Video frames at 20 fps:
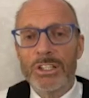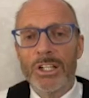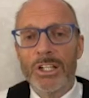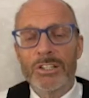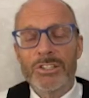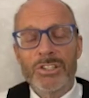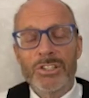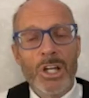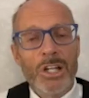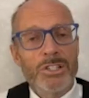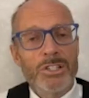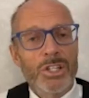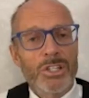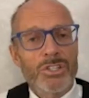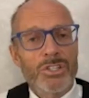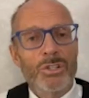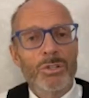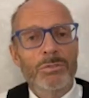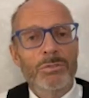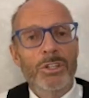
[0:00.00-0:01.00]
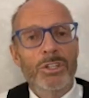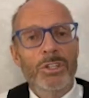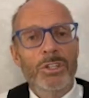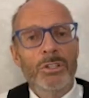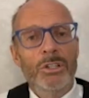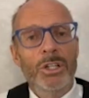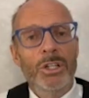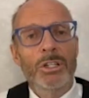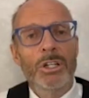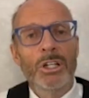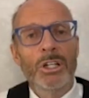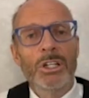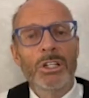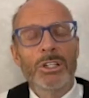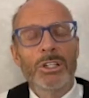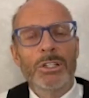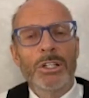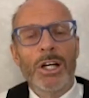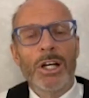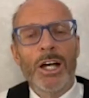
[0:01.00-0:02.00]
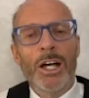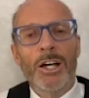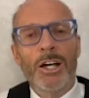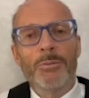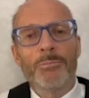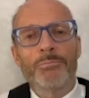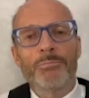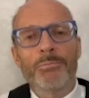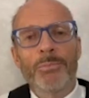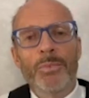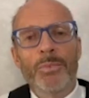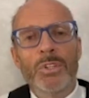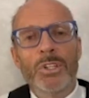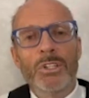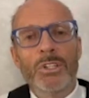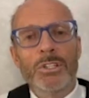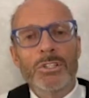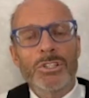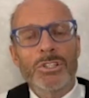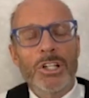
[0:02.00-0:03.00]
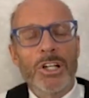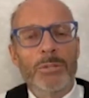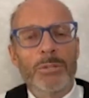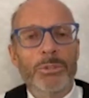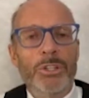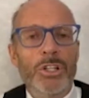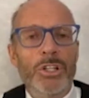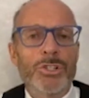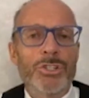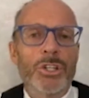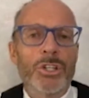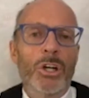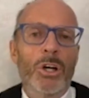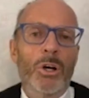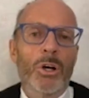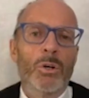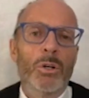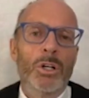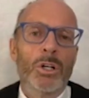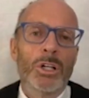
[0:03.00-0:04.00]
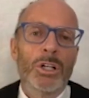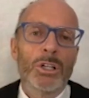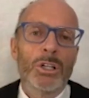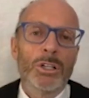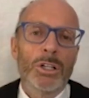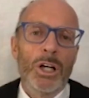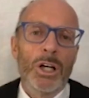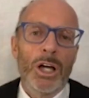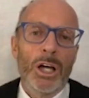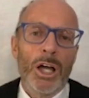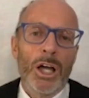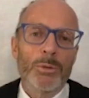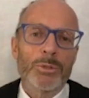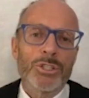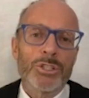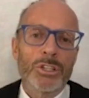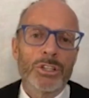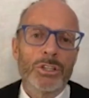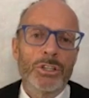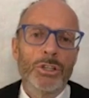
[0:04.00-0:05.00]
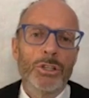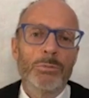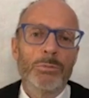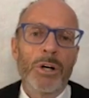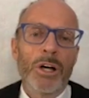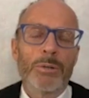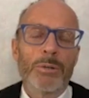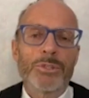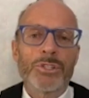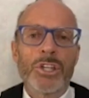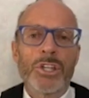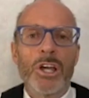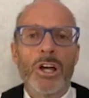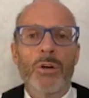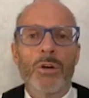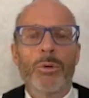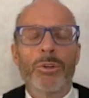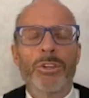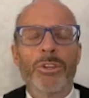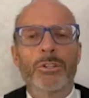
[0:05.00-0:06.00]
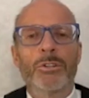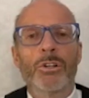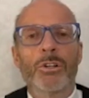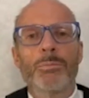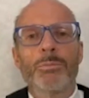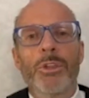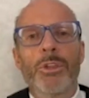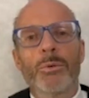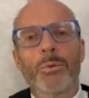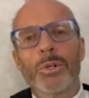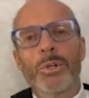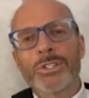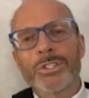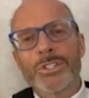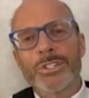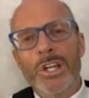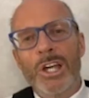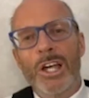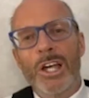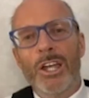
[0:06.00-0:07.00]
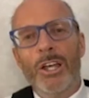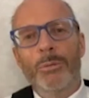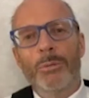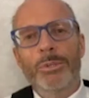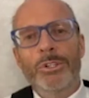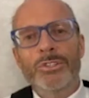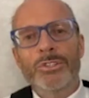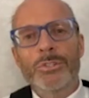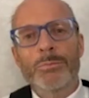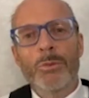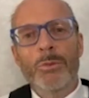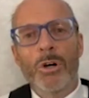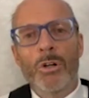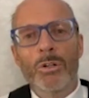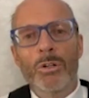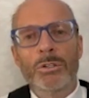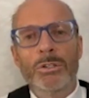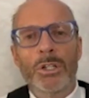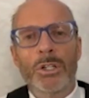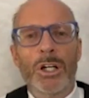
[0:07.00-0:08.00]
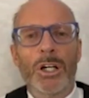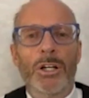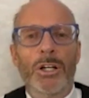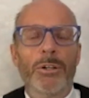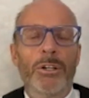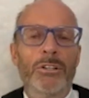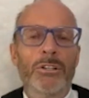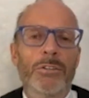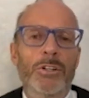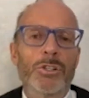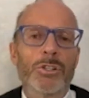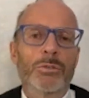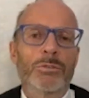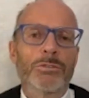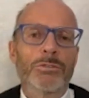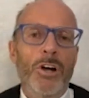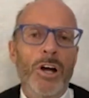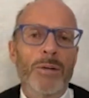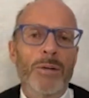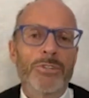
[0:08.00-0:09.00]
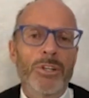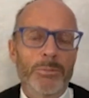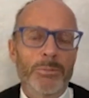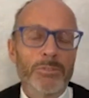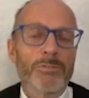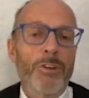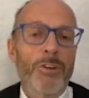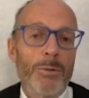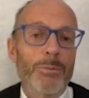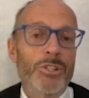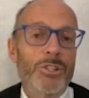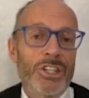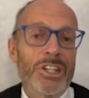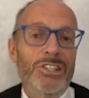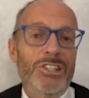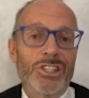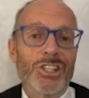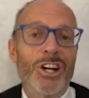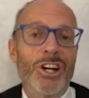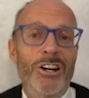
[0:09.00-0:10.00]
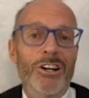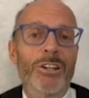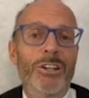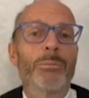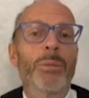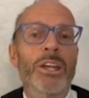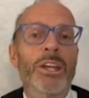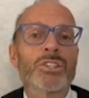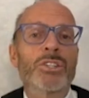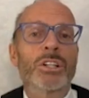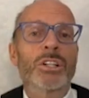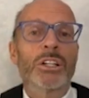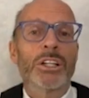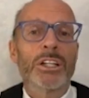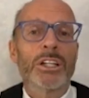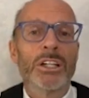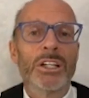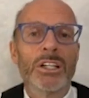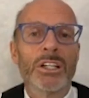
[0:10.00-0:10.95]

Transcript: it's not just Soviet Union, just a couple of years ago, I was in Cuba. I was there with a group that was helping small individual farms, helping farmers get started, basically,